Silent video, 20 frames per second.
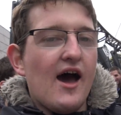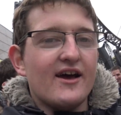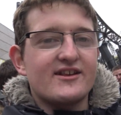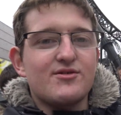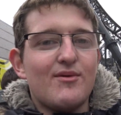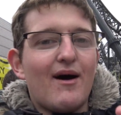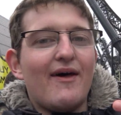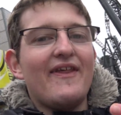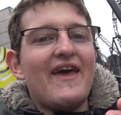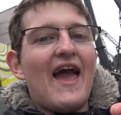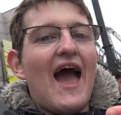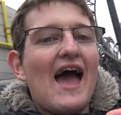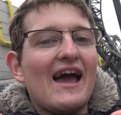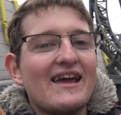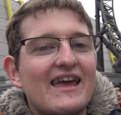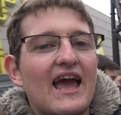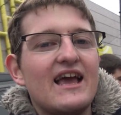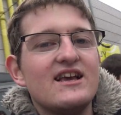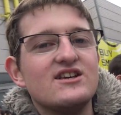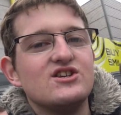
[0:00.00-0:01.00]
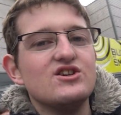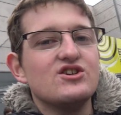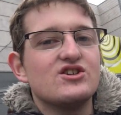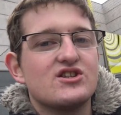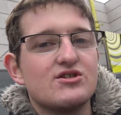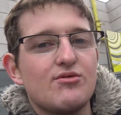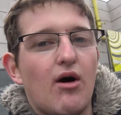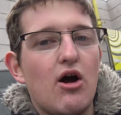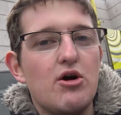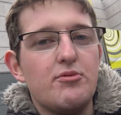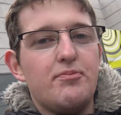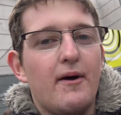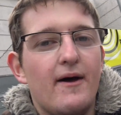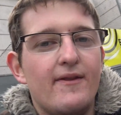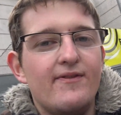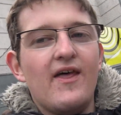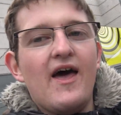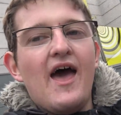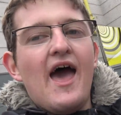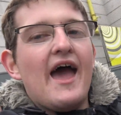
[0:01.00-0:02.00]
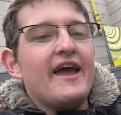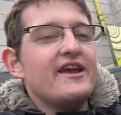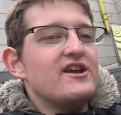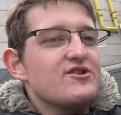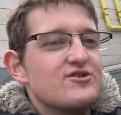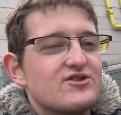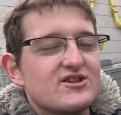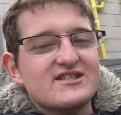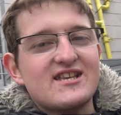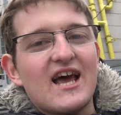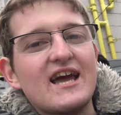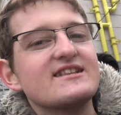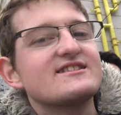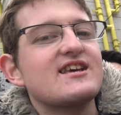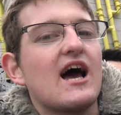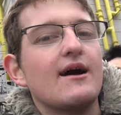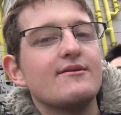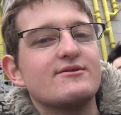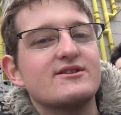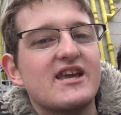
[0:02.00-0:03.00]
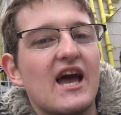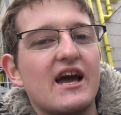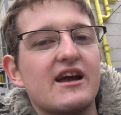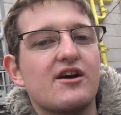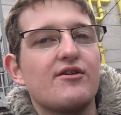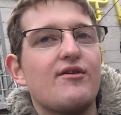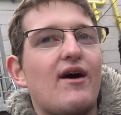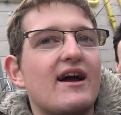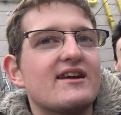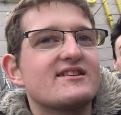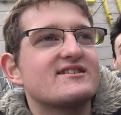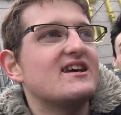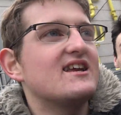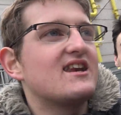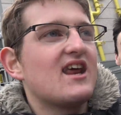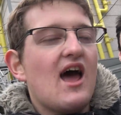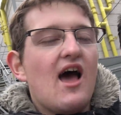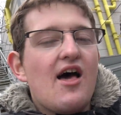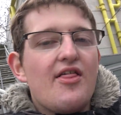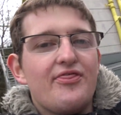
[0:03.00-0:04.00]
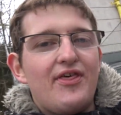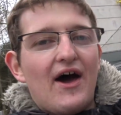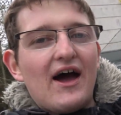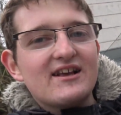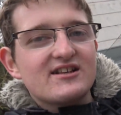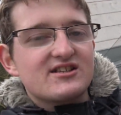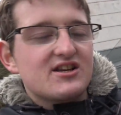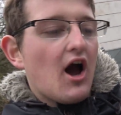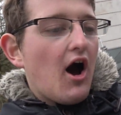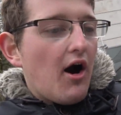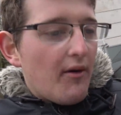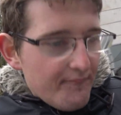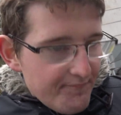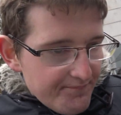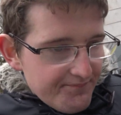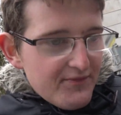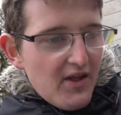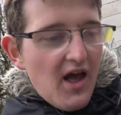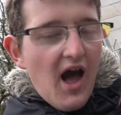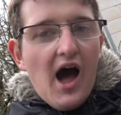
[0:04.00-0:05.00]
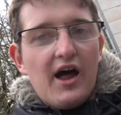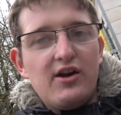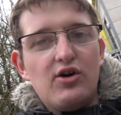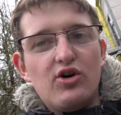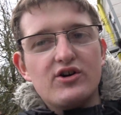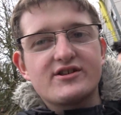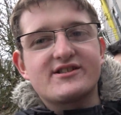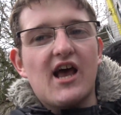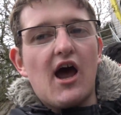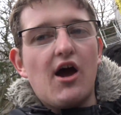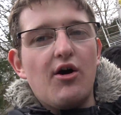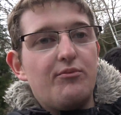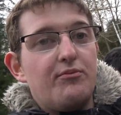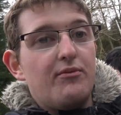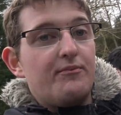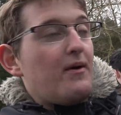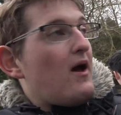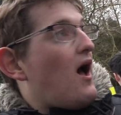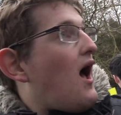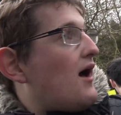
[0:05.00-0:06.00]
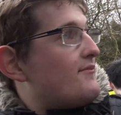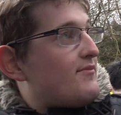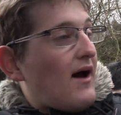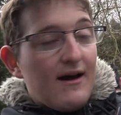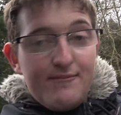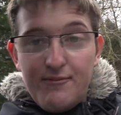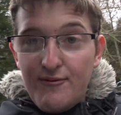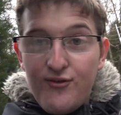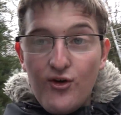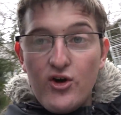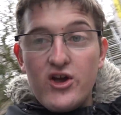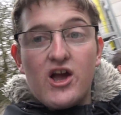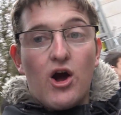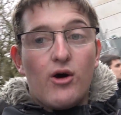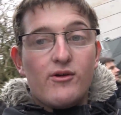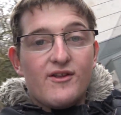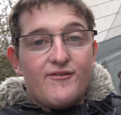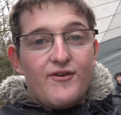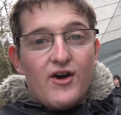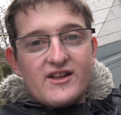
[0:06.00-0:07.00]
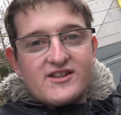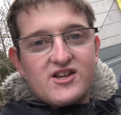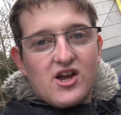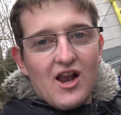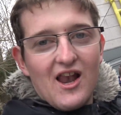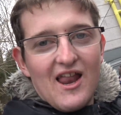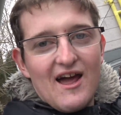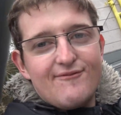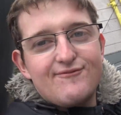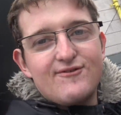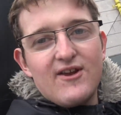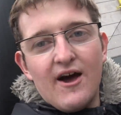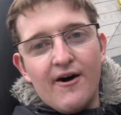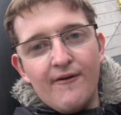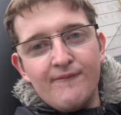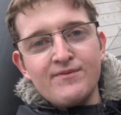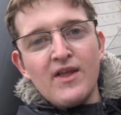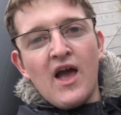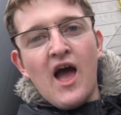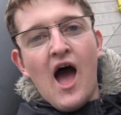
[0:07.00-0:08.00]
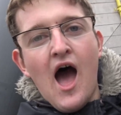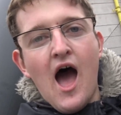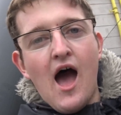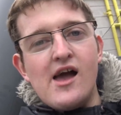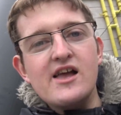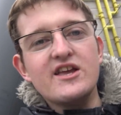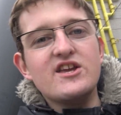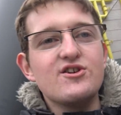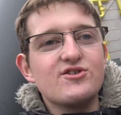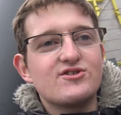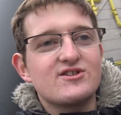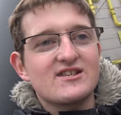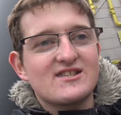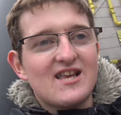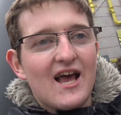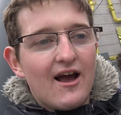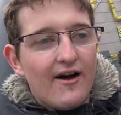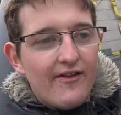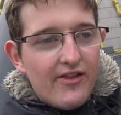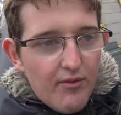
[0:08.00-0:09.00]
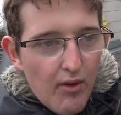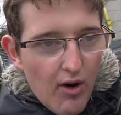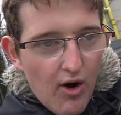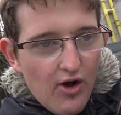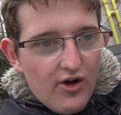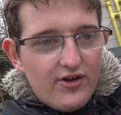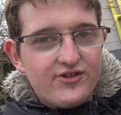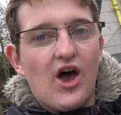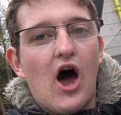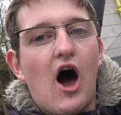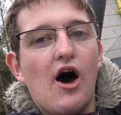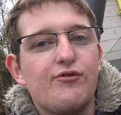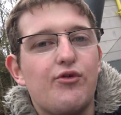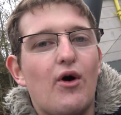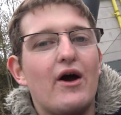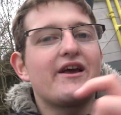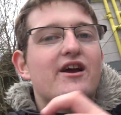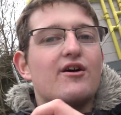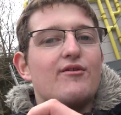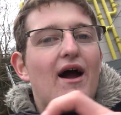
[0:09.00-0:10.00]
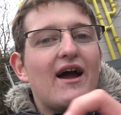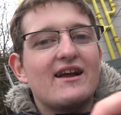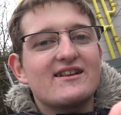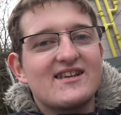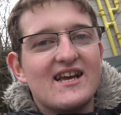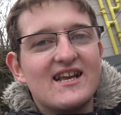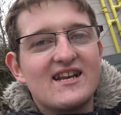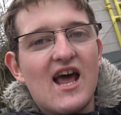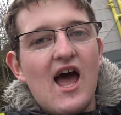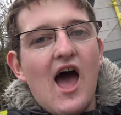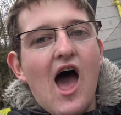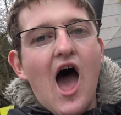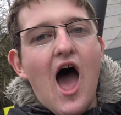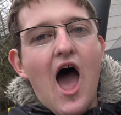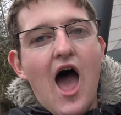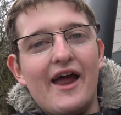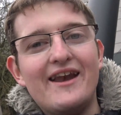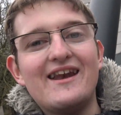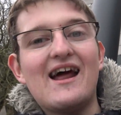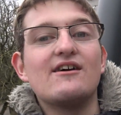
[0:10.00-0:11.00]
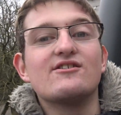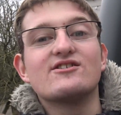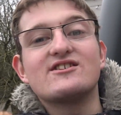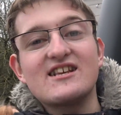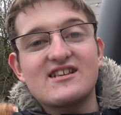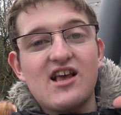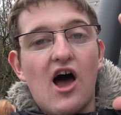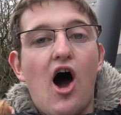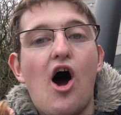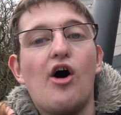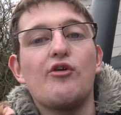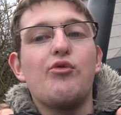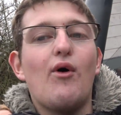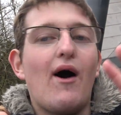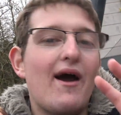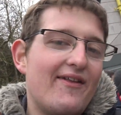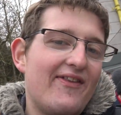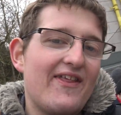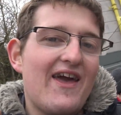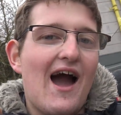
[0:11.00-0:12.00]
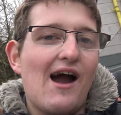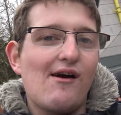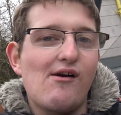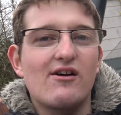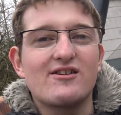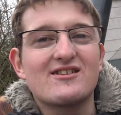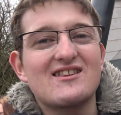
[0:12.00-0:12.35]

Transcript: So when the air gates used to open, it used to say time to get corrected. That's gone. And also, before you go up the vertical lift hill, it used to say on the walls, halfway corrected. It now just says halfway in the arrow.